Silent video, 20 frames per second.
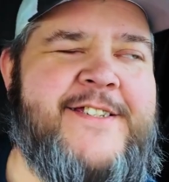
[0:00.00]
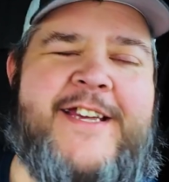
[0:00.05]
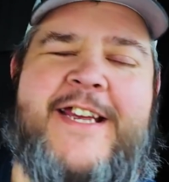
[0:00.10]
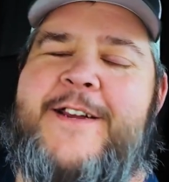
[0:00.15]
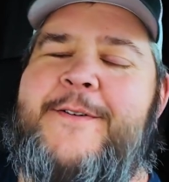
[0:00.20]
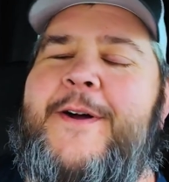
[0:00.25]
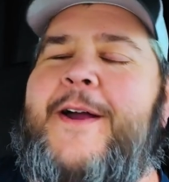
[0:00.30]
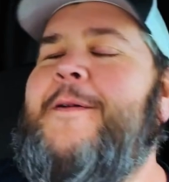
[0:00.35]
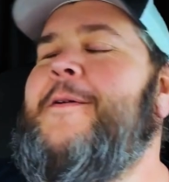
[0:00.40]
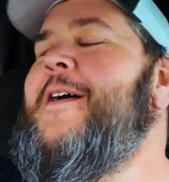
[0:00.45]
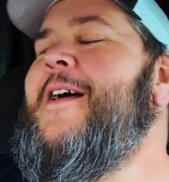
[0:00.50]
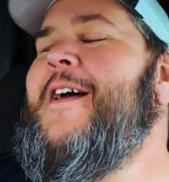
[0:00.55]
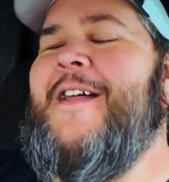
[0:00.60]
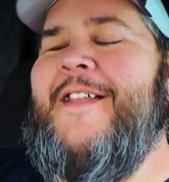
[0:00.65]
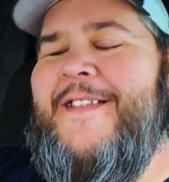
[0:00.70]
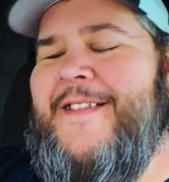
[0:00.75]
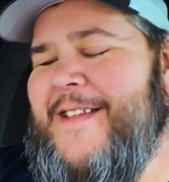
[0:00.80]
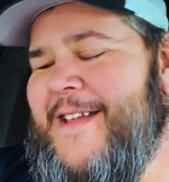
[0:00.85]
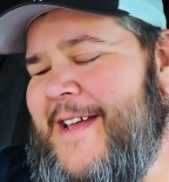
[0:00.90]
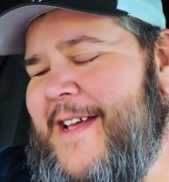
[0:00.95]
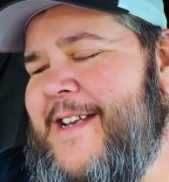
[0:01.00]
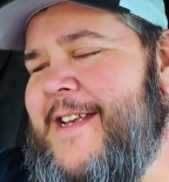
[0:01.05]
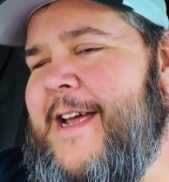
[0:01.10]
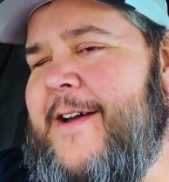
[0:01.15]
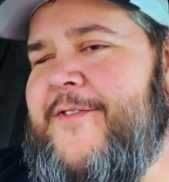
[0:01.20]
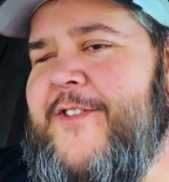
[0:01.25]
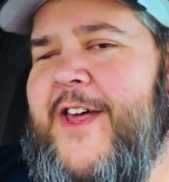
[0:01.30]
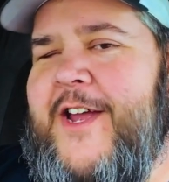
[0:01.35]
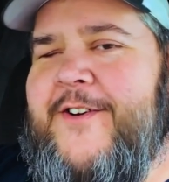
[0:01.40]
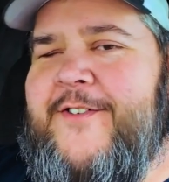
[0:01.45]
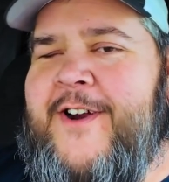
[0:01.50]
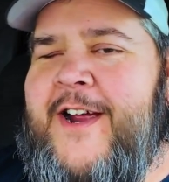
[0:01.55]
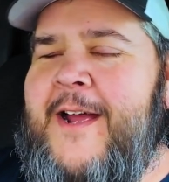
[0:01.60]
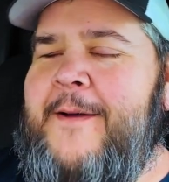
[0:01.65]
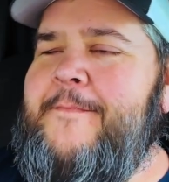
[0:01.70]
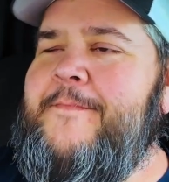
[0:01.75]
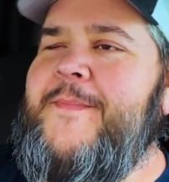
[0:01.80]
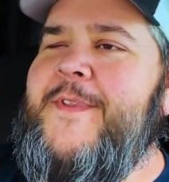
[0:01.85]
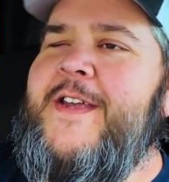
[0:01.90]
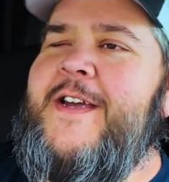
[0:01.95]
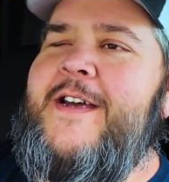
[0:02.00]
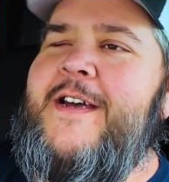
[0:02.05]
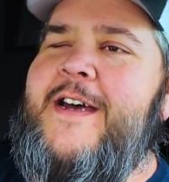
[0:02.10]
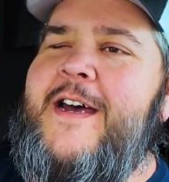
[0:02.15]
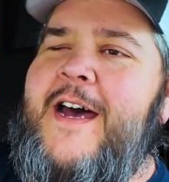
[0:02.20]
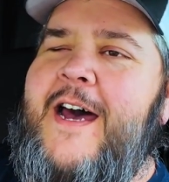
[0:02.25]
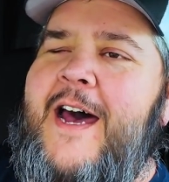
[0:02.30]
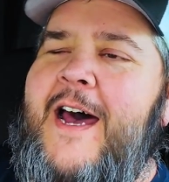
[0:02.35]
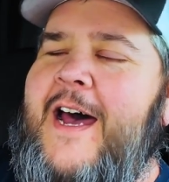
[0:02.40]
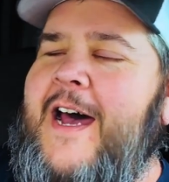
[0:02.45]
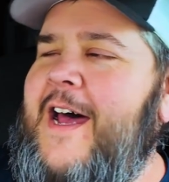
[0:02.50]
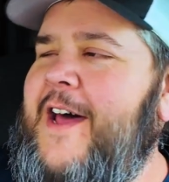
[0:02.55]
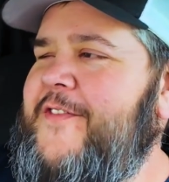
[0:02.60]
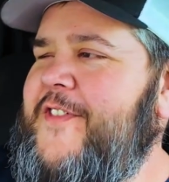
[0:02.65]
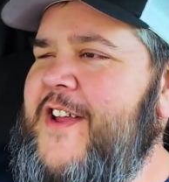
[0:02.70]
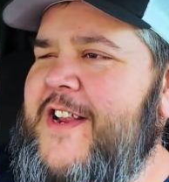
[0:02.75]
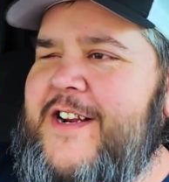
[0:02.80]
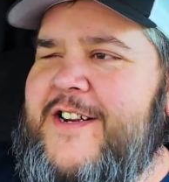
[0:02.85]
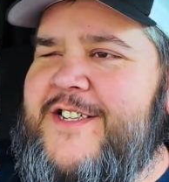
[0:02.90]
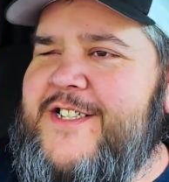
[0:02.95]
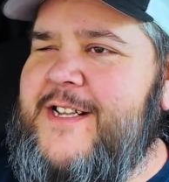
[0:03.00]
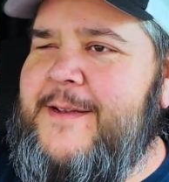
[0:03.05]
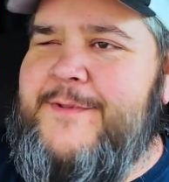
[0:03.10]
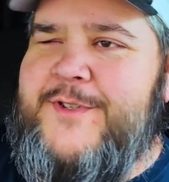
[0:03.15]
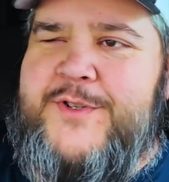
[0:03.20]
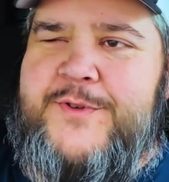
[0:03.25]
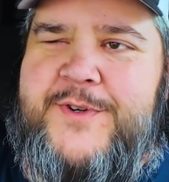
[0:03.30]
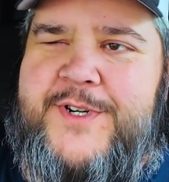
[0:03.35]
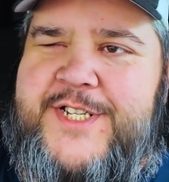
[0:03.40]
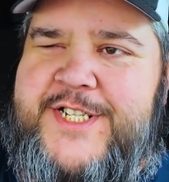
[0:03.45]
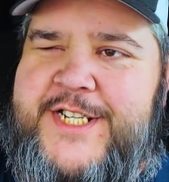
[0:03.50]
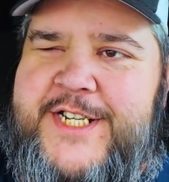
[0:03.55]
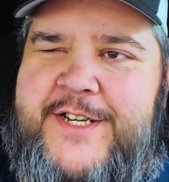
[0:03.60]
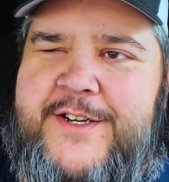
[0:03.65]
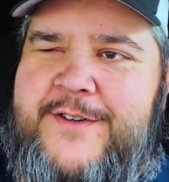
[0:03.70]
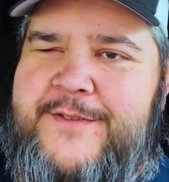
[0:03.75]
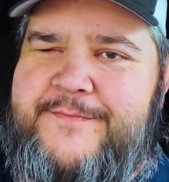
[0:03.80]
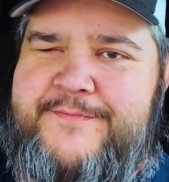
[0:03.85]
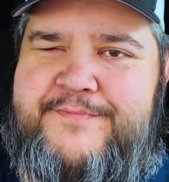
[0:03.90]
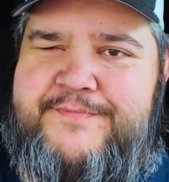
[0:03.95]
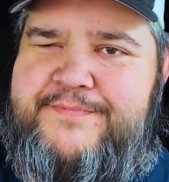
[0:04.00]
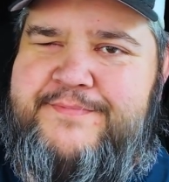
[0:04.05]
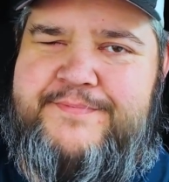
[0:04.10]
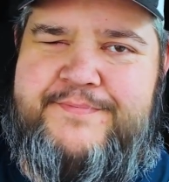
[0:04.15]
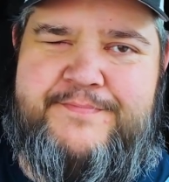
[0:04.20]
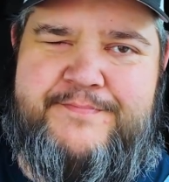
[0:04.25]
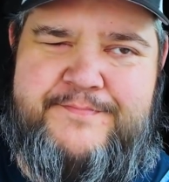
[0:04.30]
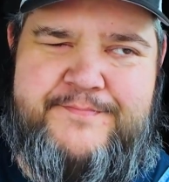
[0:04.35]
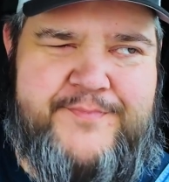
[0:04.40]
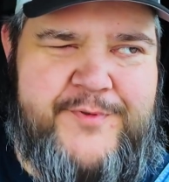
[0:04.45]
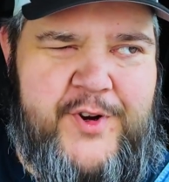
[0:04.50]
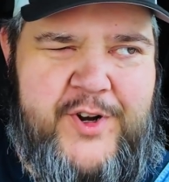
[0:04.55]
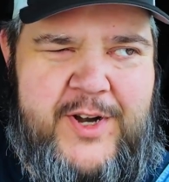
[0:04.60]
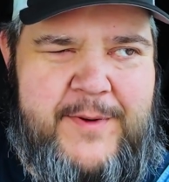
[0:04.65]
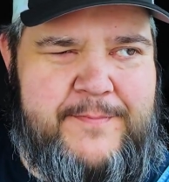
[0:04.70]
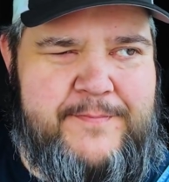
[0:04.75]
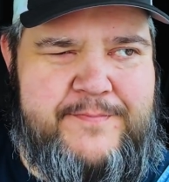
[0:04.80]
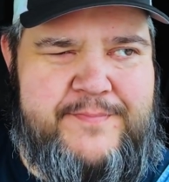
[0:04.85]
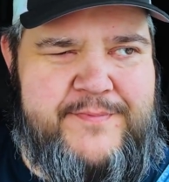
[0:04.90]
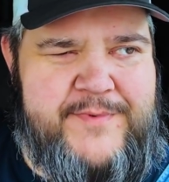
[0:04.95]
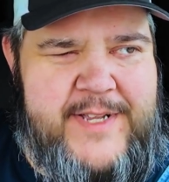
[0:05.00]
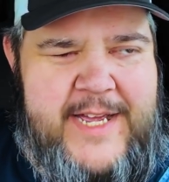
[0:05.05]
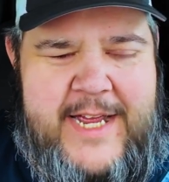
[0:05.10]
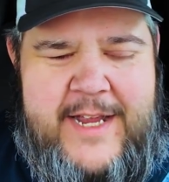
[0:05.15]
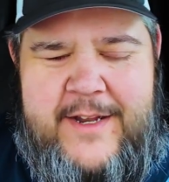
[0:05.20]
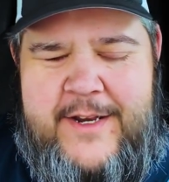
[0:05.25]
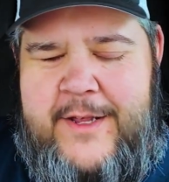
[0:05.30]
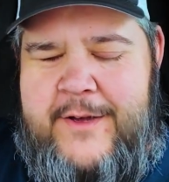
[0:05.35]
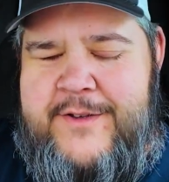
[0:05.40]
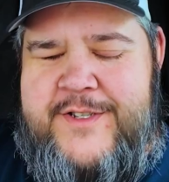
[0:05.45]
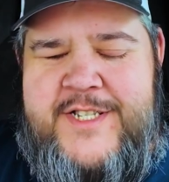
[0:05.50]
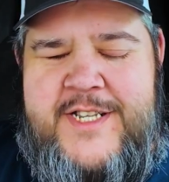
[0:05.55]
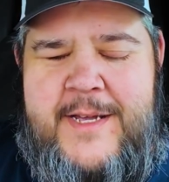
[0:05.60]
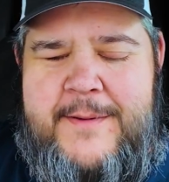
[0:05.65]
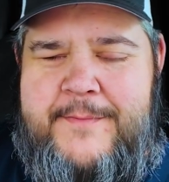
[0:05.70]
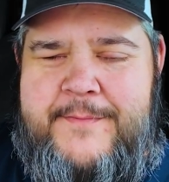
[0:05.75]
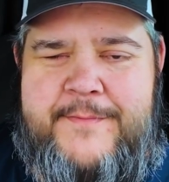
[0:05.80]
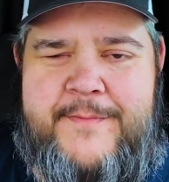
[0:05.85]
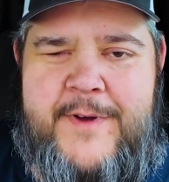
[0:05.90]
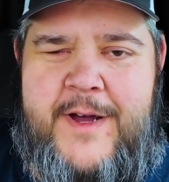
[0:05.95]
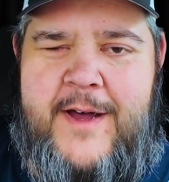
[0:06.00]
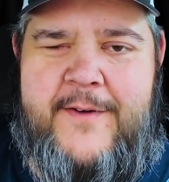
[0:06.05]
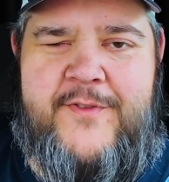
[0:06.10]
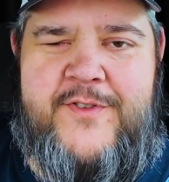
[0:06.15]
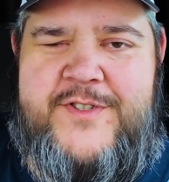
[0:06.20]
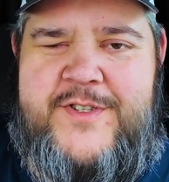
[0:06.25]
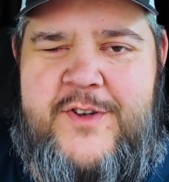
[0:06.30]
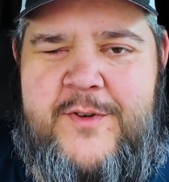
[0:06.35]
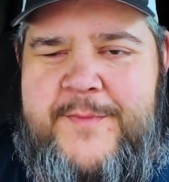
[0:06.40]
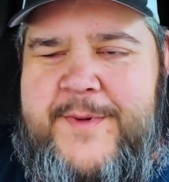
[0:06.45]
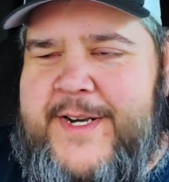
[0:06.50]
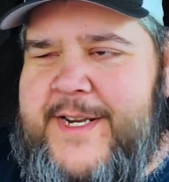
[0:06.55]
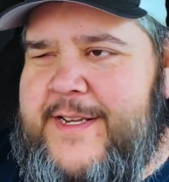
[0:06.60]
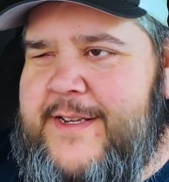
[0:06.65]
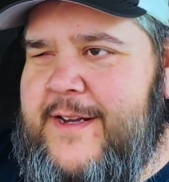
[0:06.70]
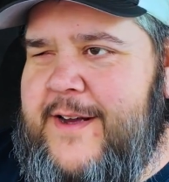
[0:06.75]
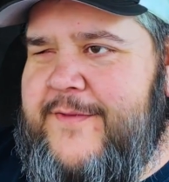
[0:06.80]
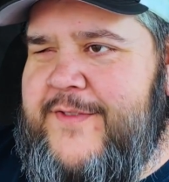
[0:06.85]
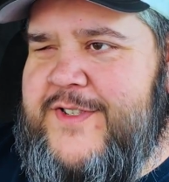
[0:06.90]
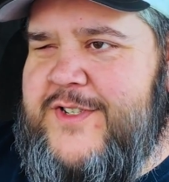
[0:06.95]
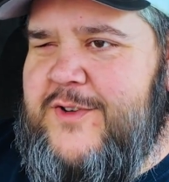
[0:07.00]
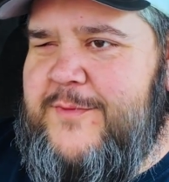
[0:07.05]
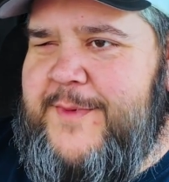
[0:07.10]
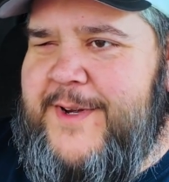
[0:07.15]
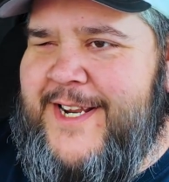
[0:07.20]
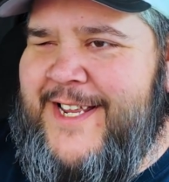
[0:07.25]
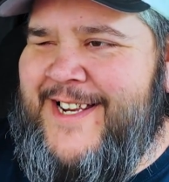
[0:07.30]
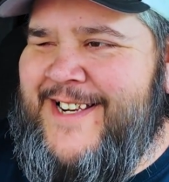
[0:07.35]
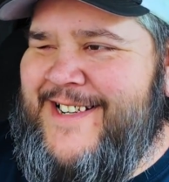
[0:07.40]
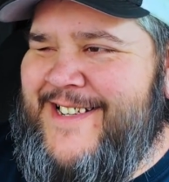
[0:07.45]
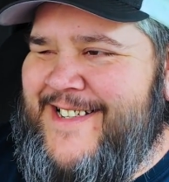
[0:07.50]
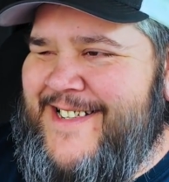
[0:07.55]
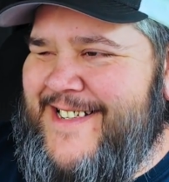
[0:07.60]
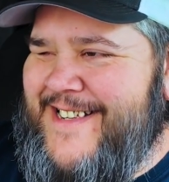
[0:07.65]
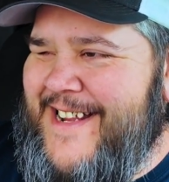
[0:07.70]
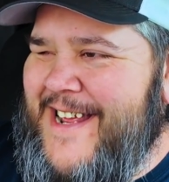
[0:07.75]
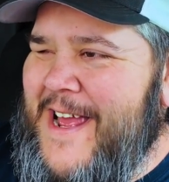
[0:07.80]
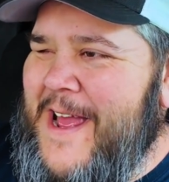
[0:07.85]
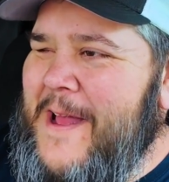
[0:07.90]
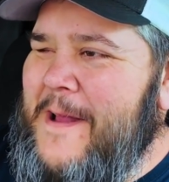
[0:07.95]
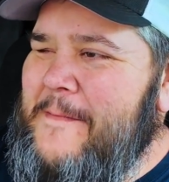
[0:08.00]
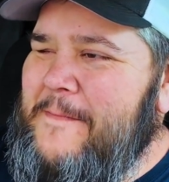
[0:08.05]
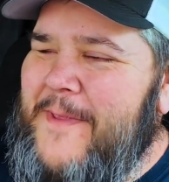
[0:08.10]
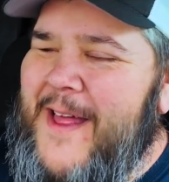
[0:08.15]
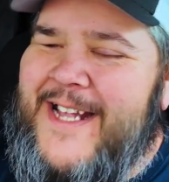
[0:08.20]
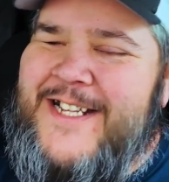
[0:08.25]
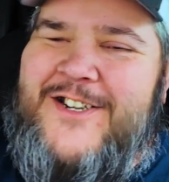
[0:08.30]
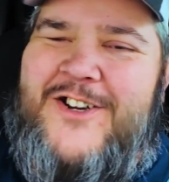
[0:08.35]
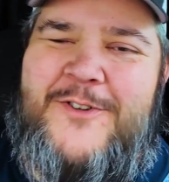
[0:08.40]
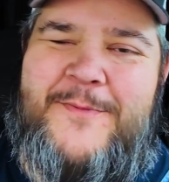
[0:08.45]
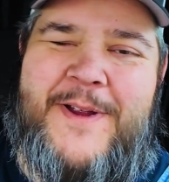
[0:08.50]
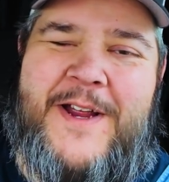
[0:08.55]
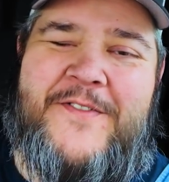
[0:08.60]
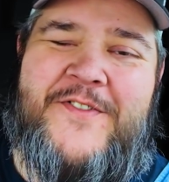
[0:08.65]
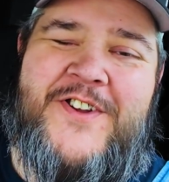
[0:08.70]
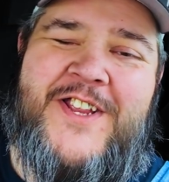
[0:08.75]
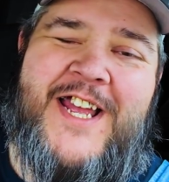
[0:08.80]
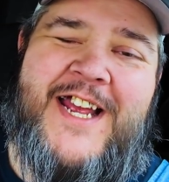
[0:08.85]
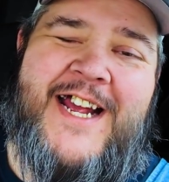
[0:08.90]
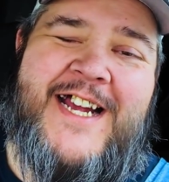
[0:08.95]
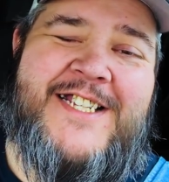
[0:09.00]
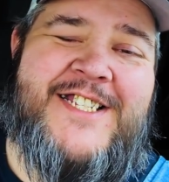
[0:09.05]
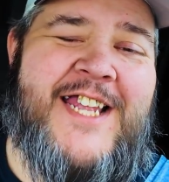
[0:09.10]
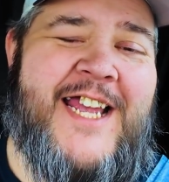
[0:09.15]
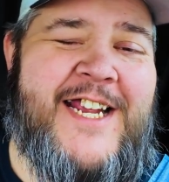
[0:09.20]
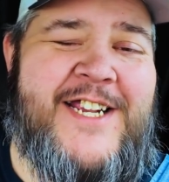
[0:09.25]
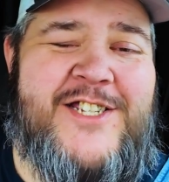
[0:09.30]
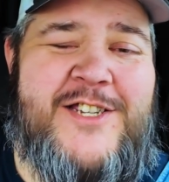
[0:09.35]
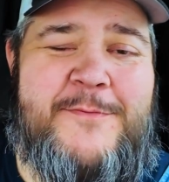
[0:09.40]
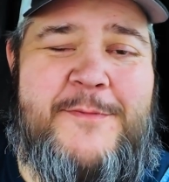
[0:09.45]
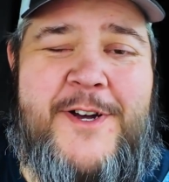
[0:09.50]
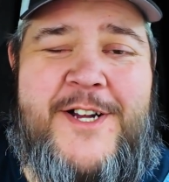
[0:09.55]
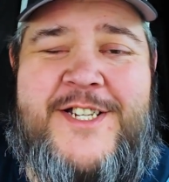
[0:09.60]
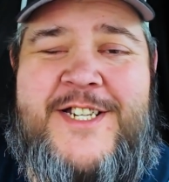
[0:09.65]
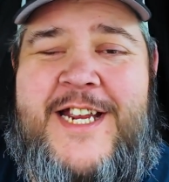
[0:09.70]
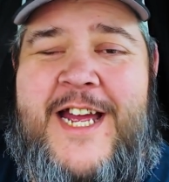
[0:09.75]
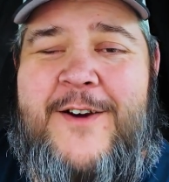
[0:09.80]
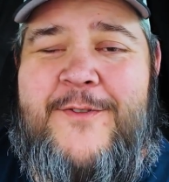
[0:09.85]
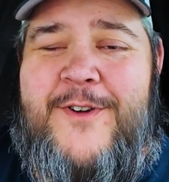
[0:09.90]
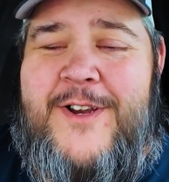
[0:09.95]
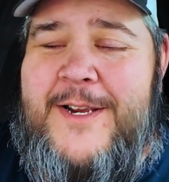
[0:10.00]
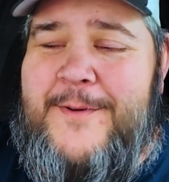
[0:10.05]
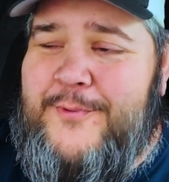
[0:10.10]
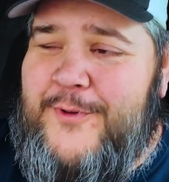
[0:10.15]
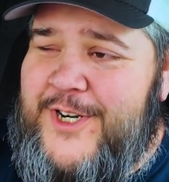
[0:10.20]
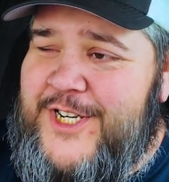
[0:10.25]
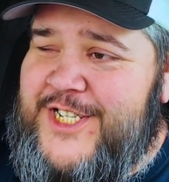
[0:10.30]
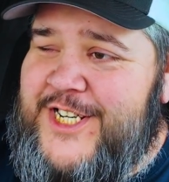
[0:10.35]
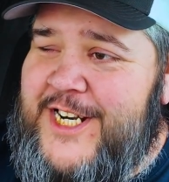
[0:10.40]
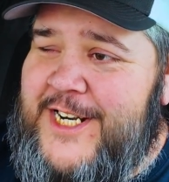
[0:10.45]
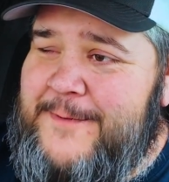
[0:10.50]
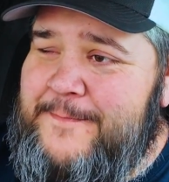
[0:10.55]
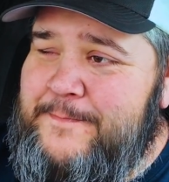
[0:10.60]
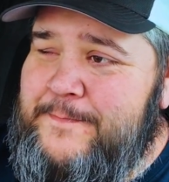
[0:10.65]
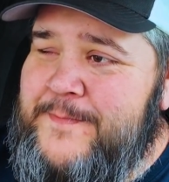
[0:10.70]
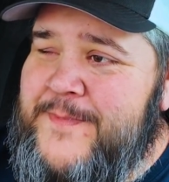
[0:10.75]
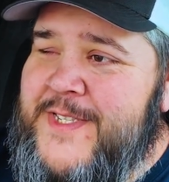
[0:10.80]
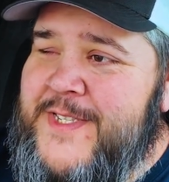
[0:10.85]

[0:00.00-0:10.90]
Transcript: So anyway, enough of that crap. I think there's some sort of sale. 30, I don't know, something off of so many. That's going to be it for today, guys. Thank you so much. I really appreciate it.